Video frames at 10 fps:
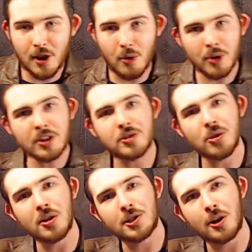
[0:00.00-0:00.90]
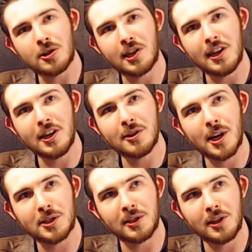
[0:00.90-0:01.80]
when the story starts to get
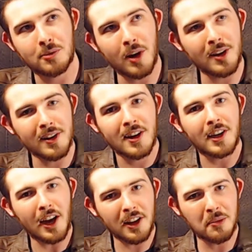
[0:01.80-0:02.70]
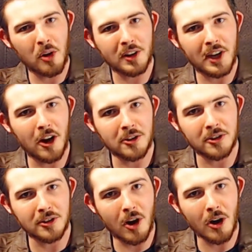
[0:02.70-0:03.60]
interesting is when kind of the more
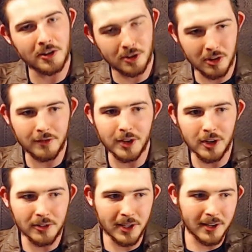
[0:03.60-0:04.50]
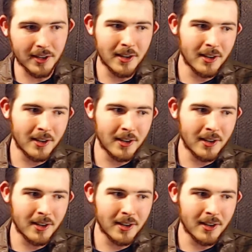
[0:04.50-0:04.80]
character arcs are revealed and